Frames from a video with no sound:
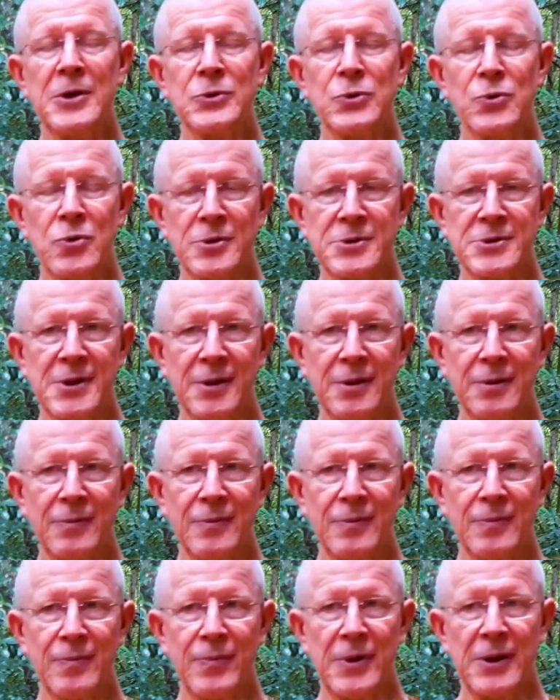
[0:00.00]
kuti.
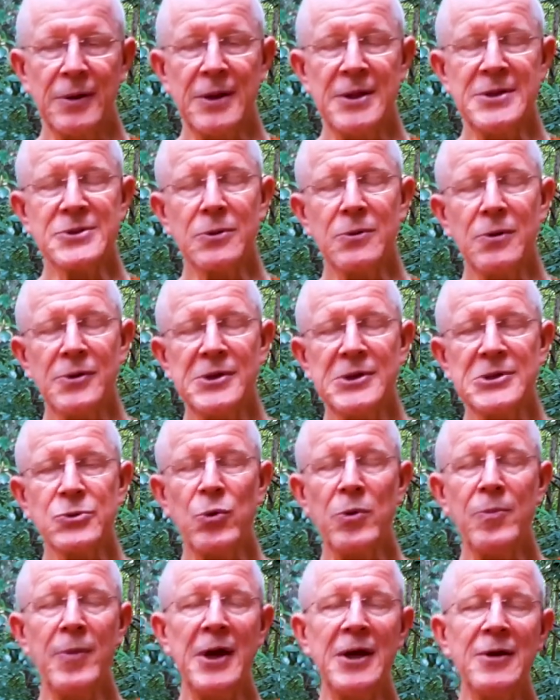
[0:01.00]
But these kutis
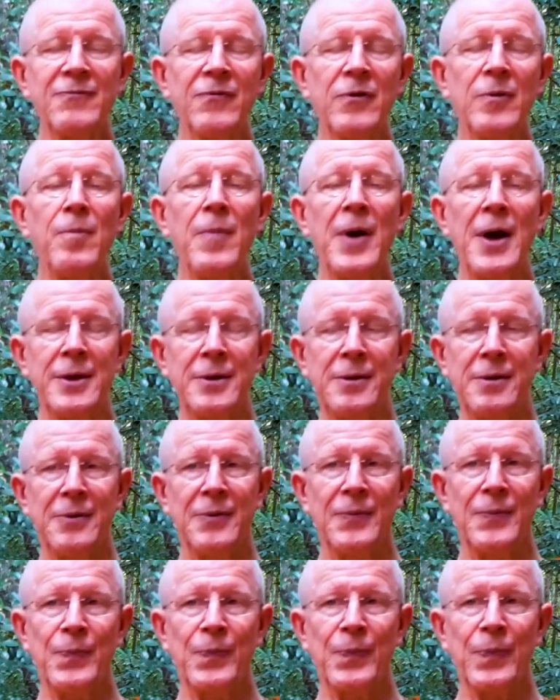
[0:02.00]
were made from mud
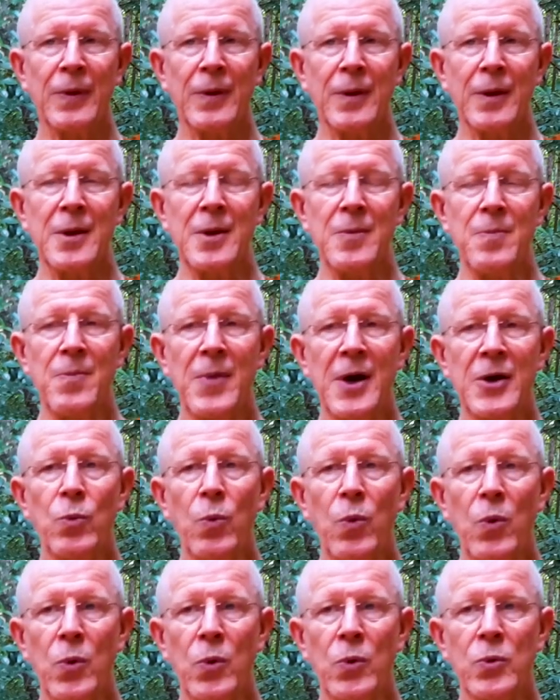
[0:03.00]

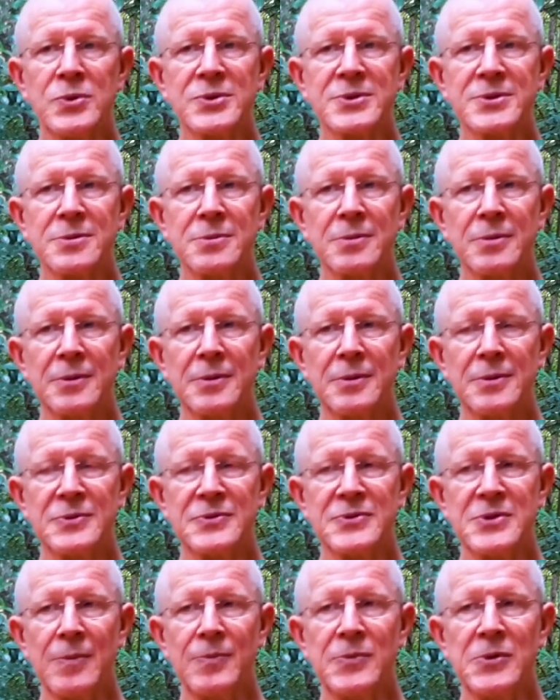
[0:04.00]
walls.
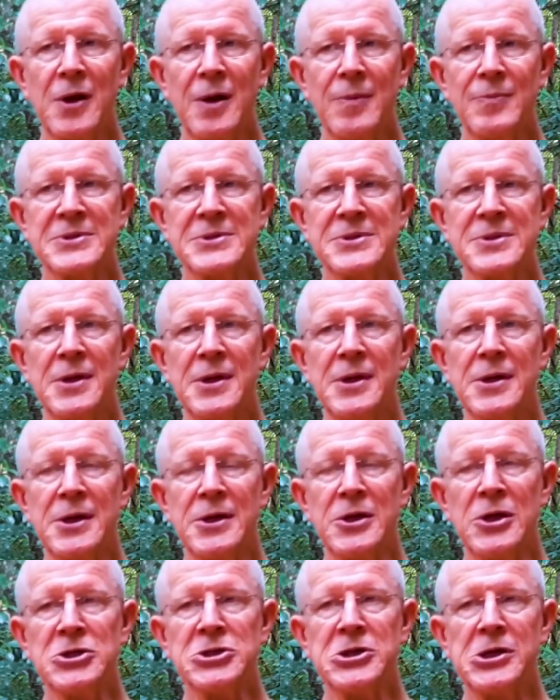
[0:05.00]
Sometimes
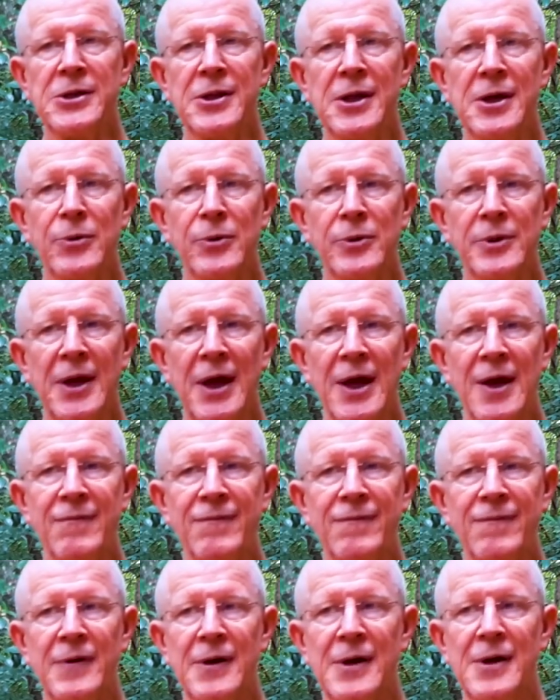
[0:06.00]
initially they would
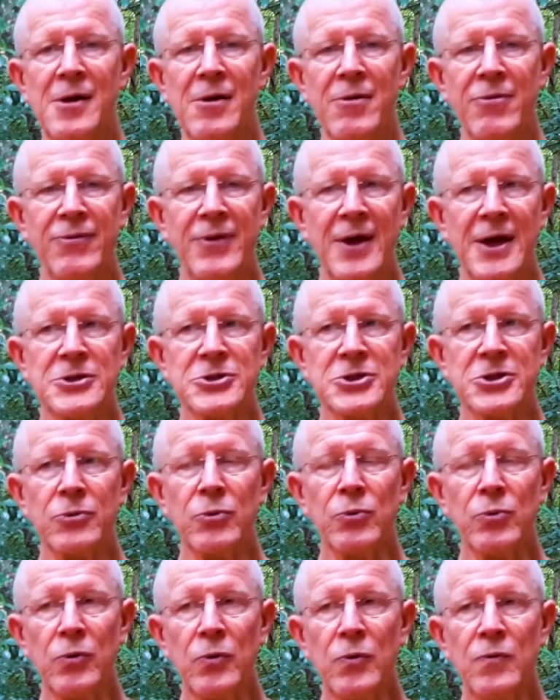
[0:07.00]
have thatched
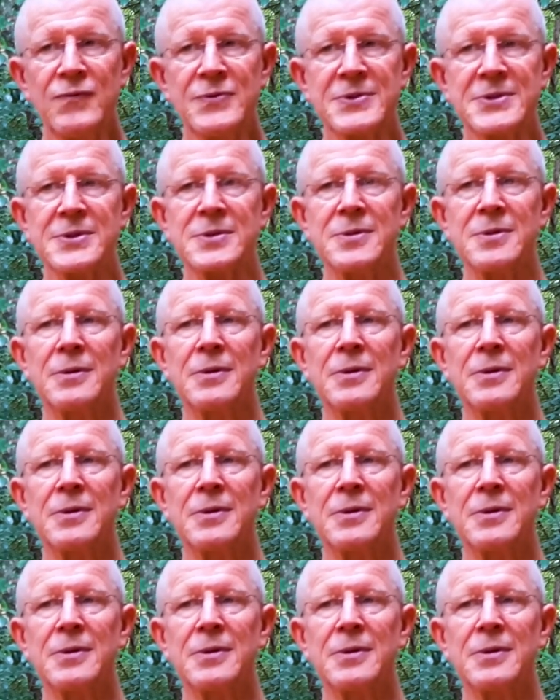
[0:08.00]
roofs,